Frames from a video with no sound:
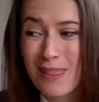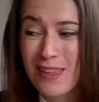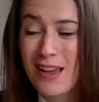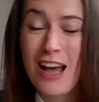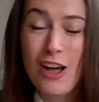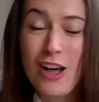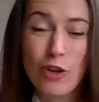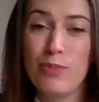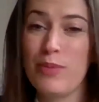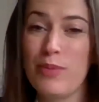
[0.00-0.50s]

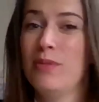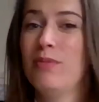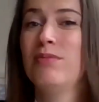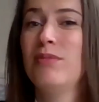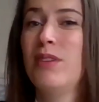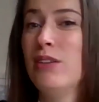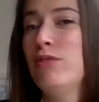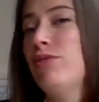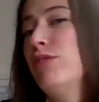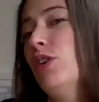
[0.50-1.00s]
help
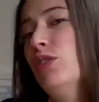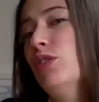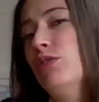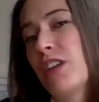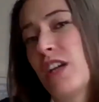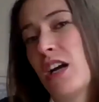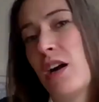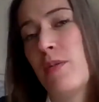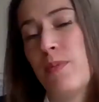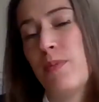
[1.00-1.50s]
evolve
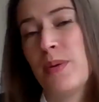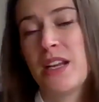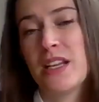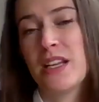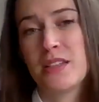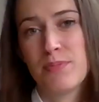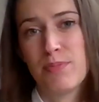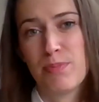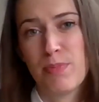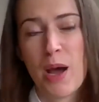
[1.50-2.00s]
a
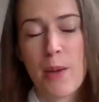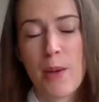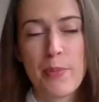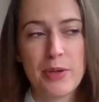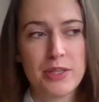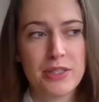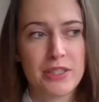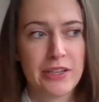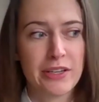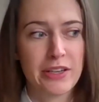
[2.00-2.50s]
company's
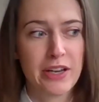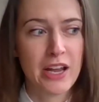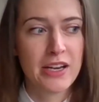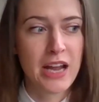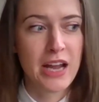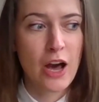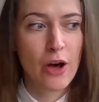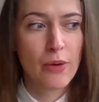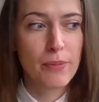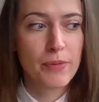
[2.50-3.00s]
purpose
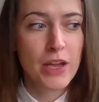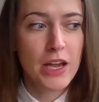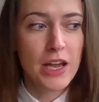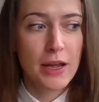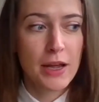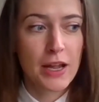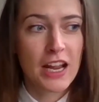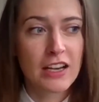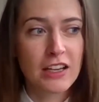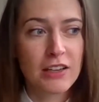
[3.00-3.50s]
and help
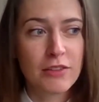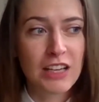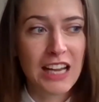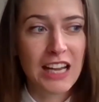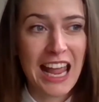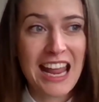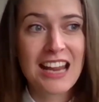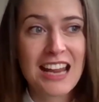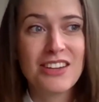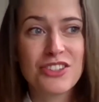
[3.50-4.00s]

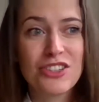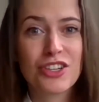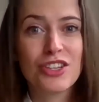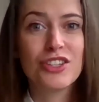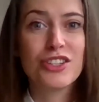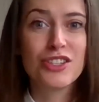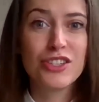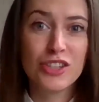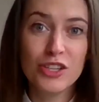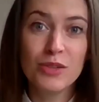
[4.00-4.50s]
engage
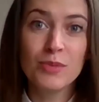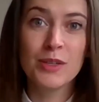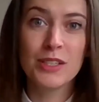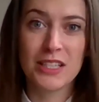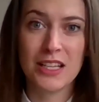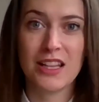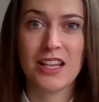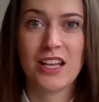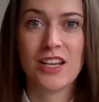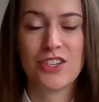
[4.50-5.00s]

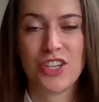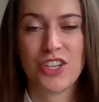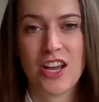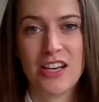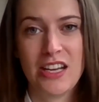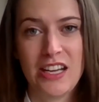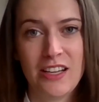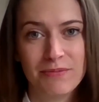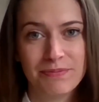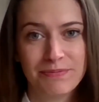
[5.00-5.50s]
consumers in that
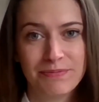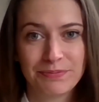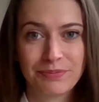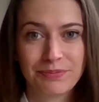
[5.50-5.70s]
journey.